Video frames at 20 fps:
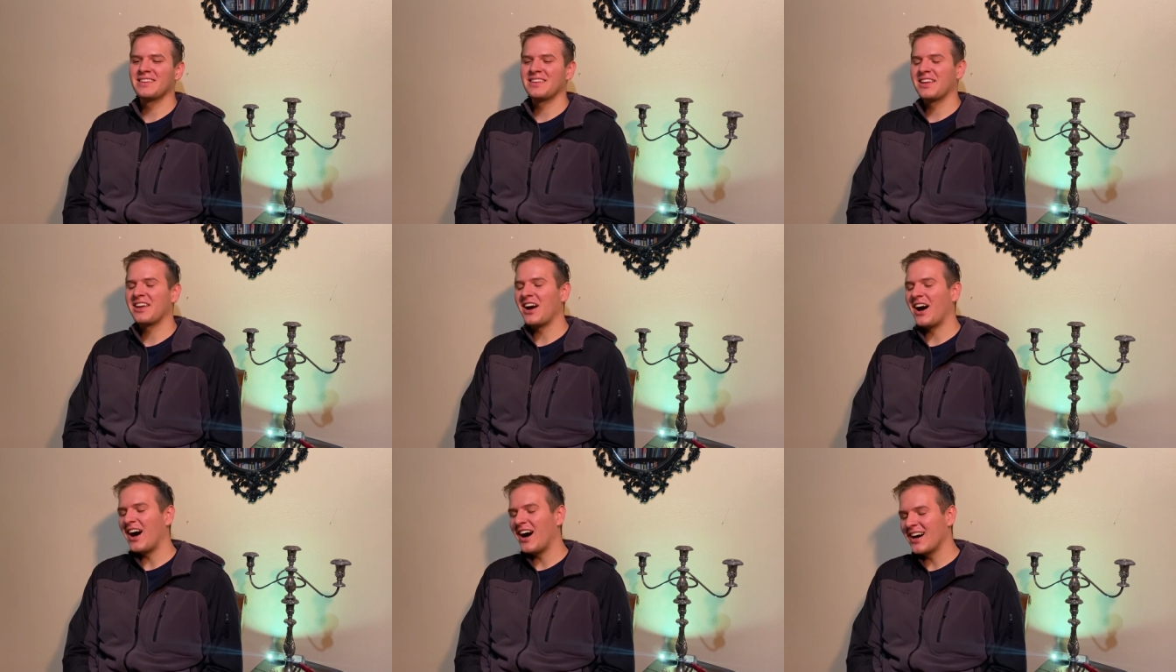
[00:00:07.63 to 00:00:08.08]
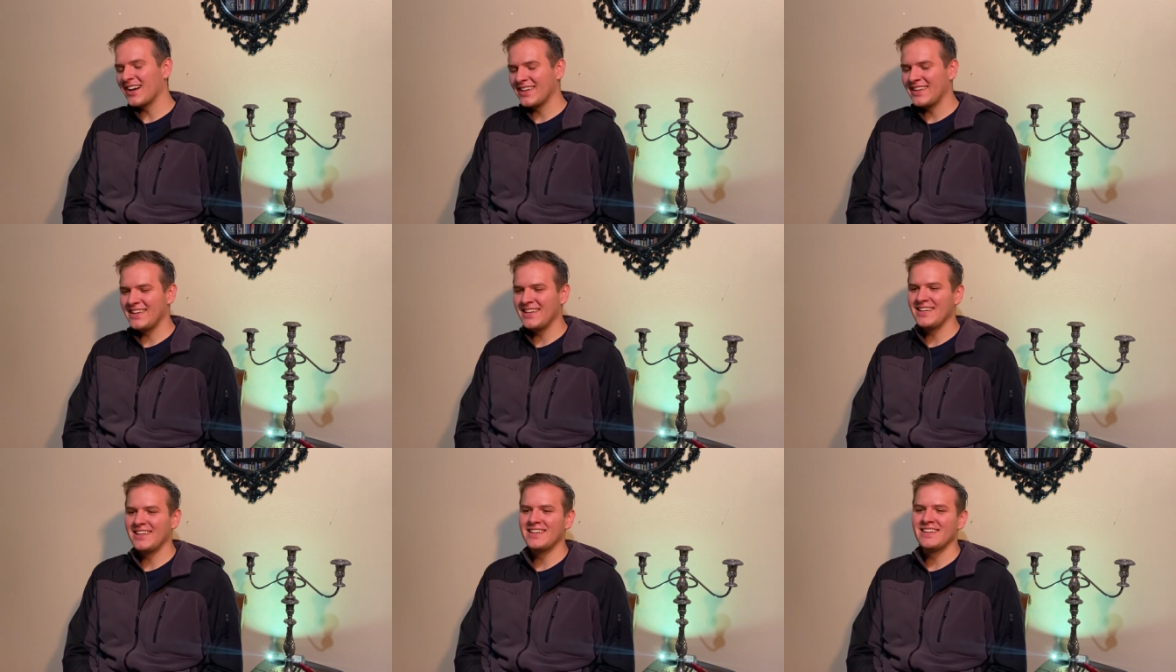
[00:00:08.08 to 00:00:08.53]

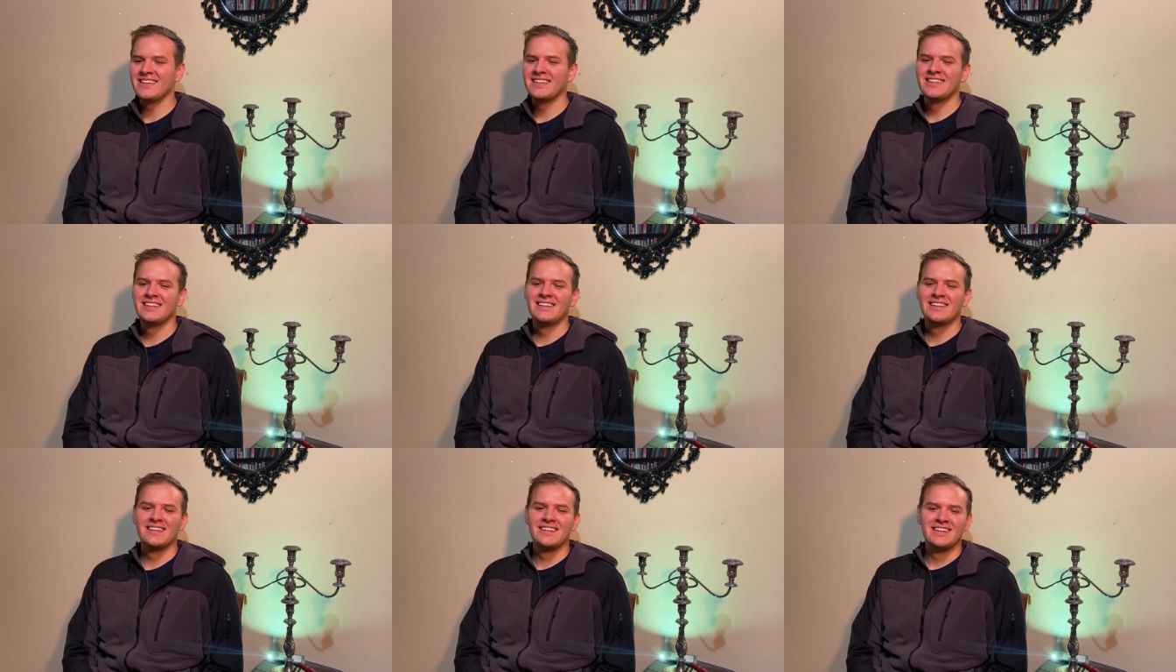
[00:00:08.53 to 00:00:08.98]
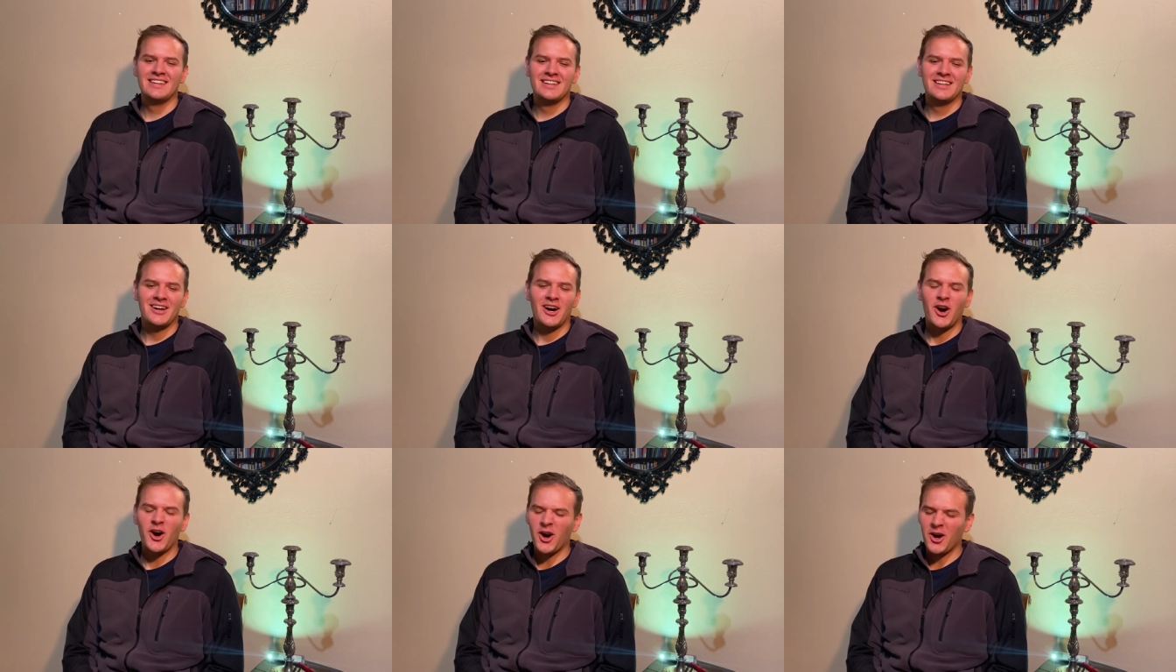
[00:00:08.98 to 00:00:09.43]
cocky,
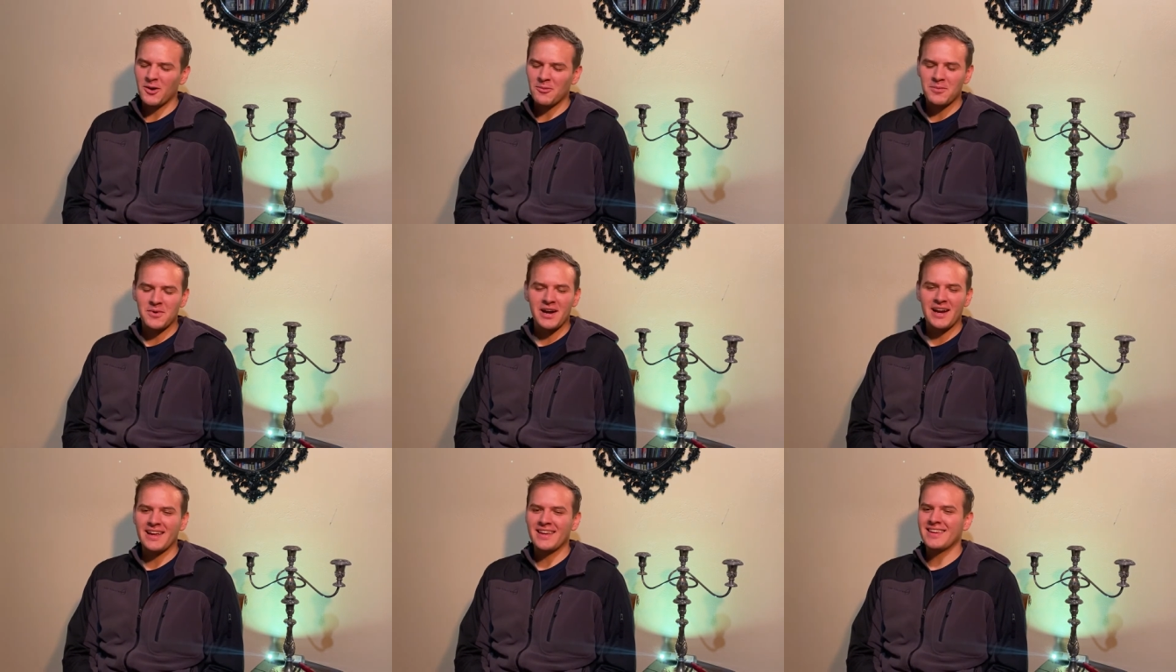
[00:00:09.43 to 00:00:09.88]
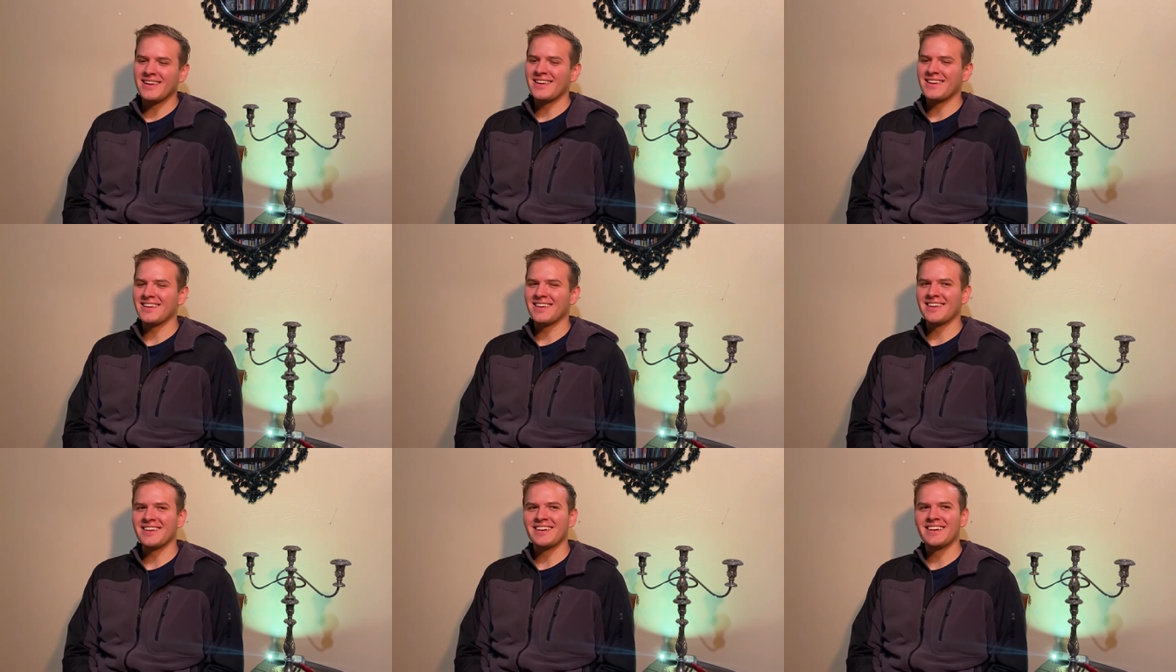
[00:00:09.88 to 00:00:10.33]

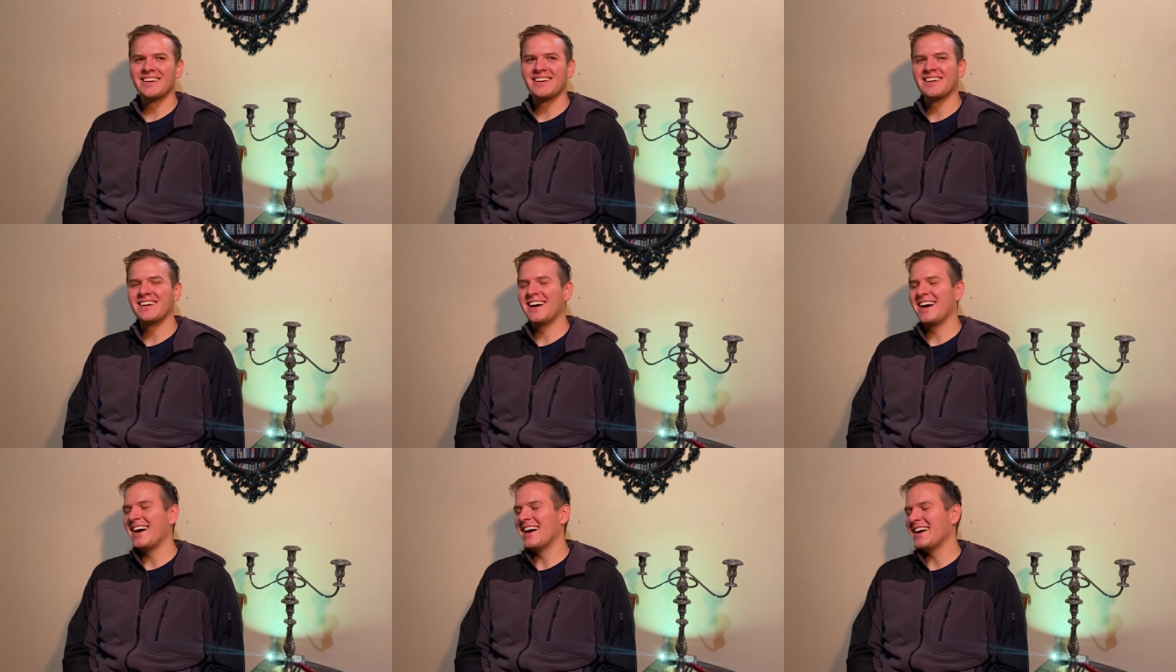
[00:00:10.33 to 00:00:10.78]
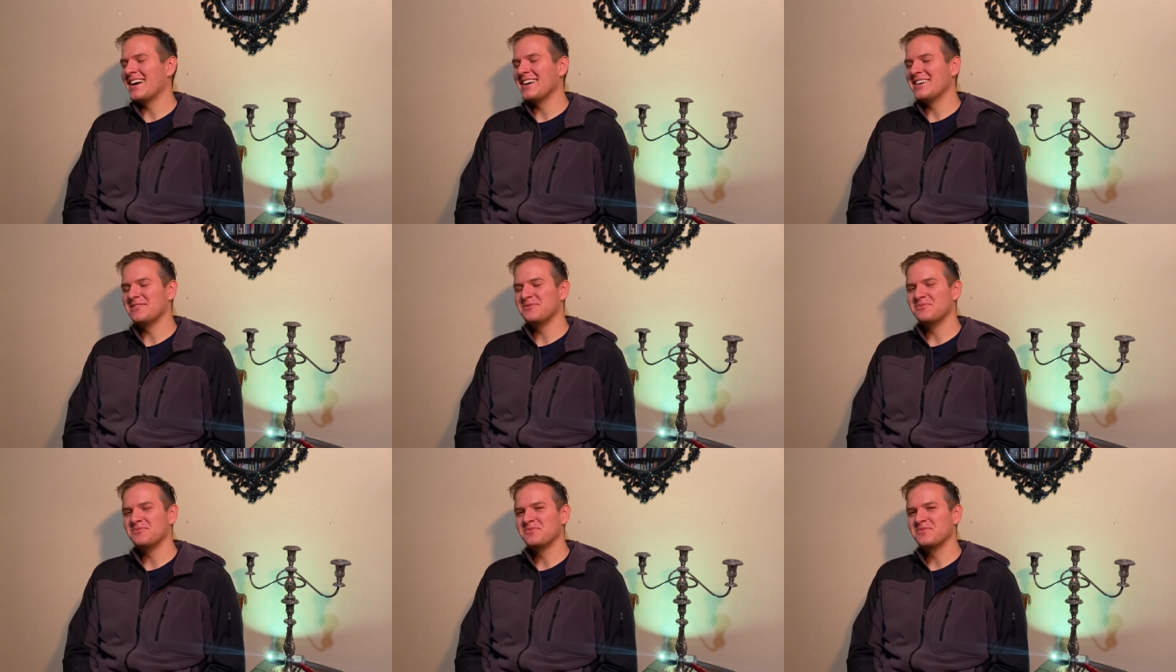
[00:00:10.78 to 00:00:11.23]
heartbreaking
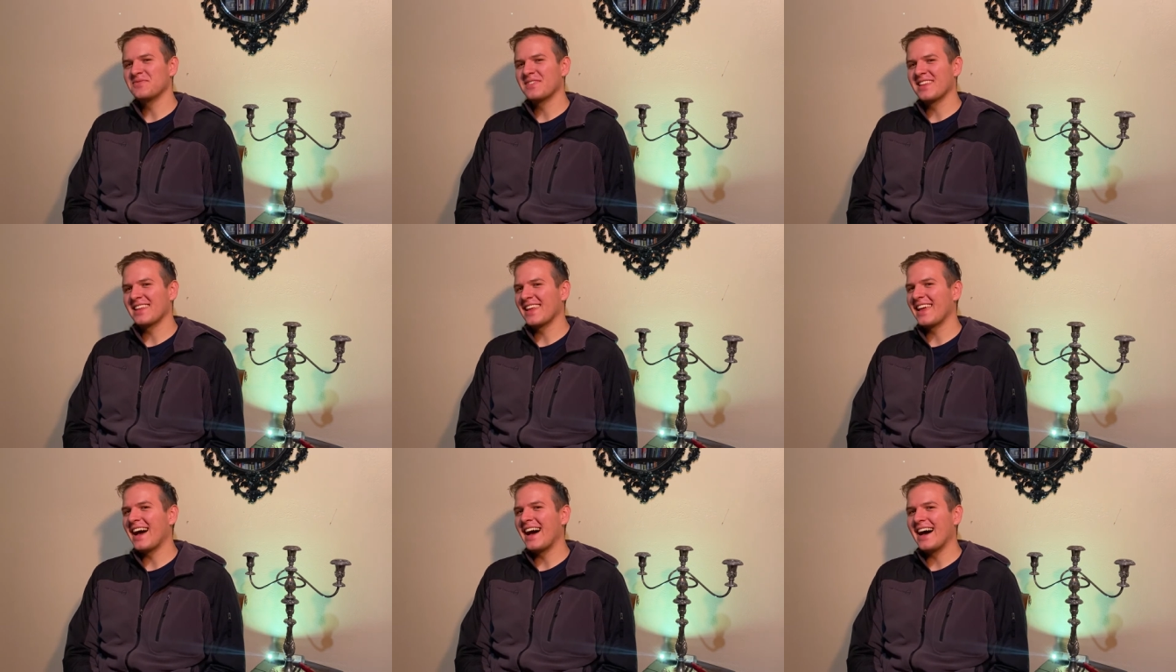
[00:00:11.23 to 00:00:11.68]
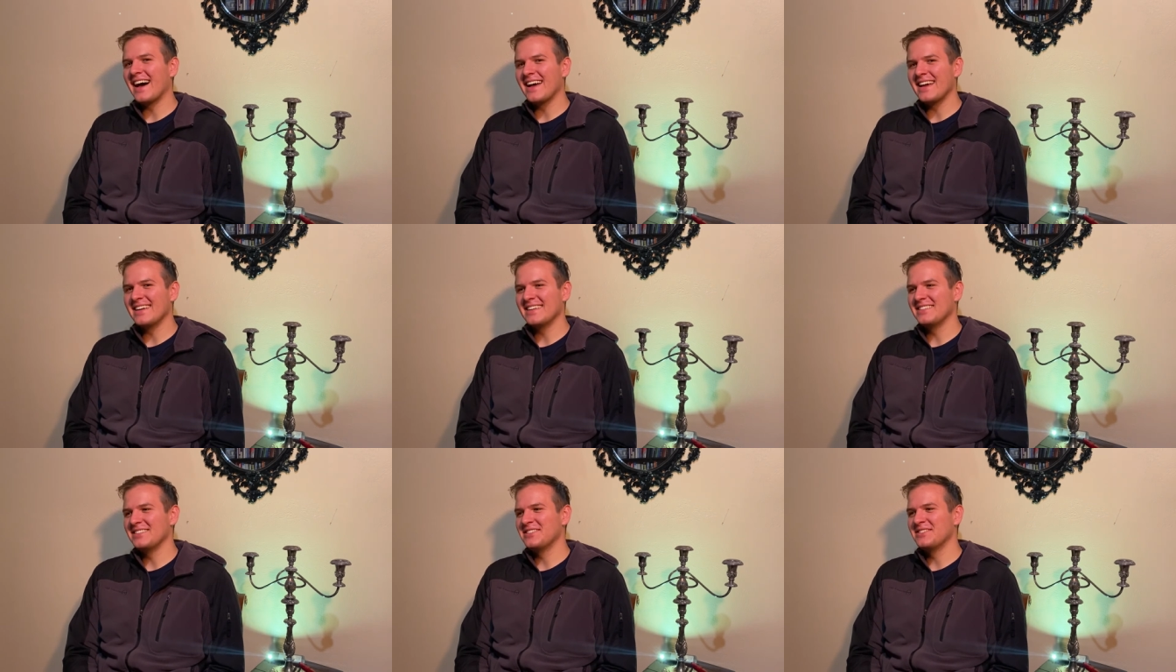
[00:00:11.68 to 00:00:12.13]
um,
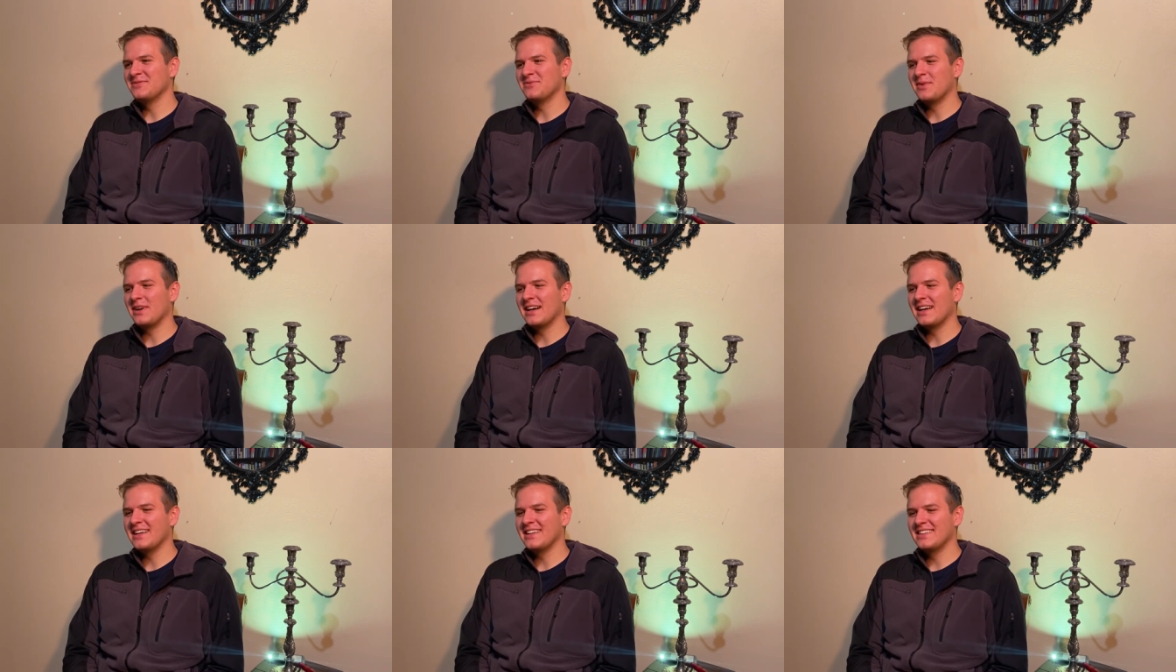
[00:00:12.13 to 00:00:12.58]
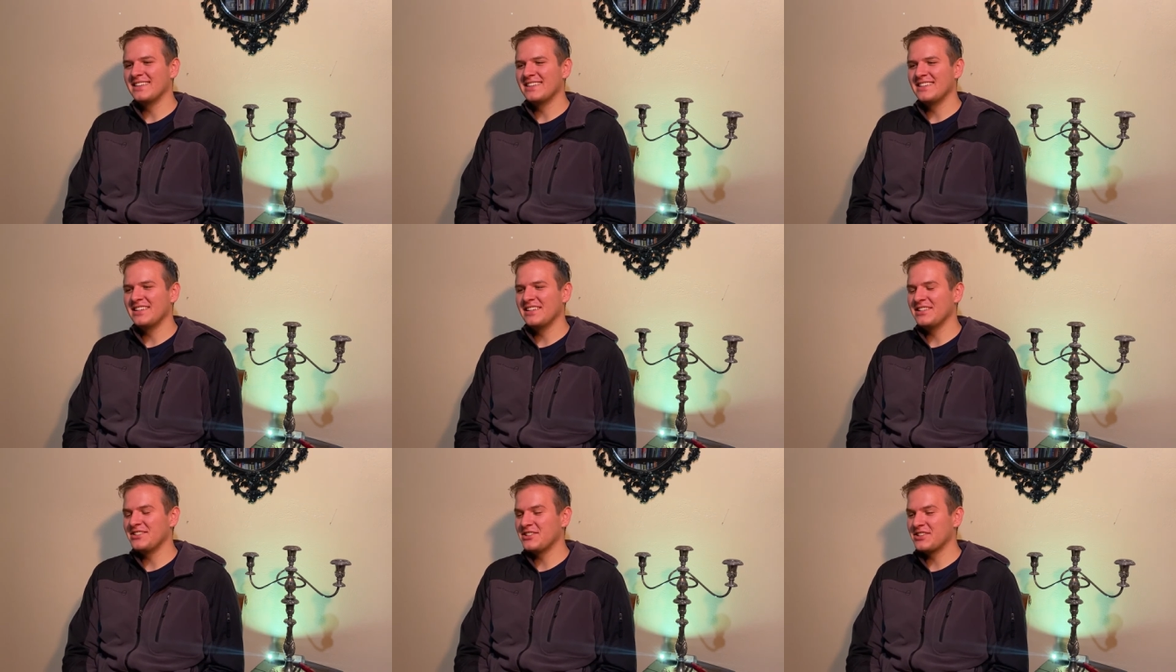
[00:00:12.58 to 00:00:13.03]
guy, but
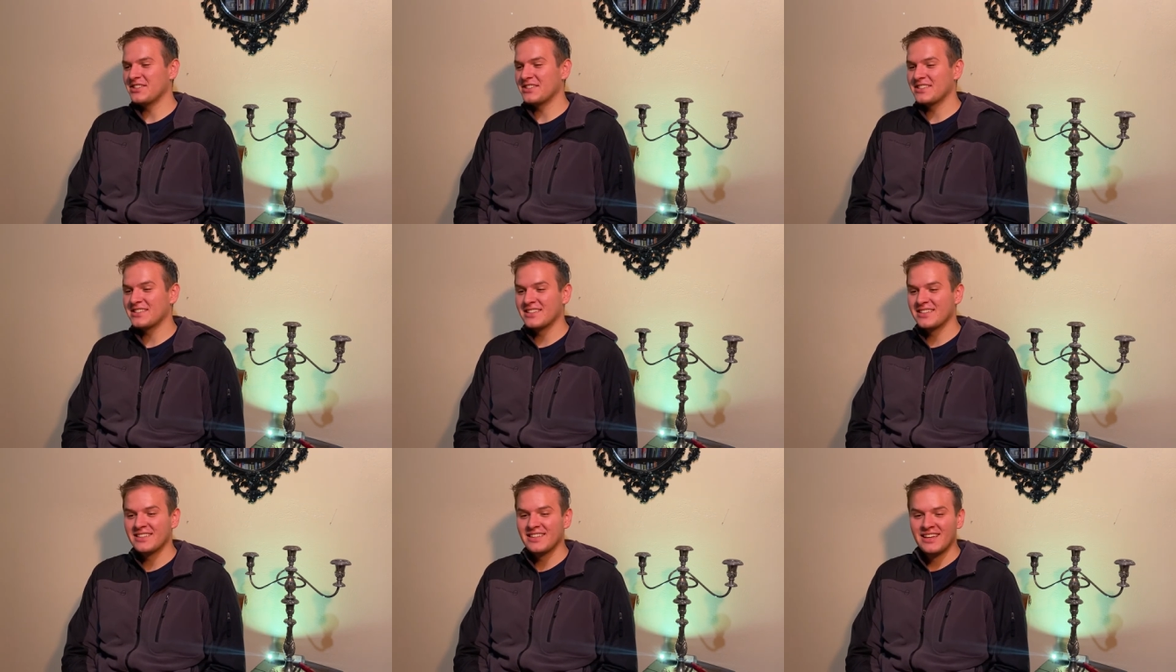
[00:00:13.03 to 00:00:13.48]
he just,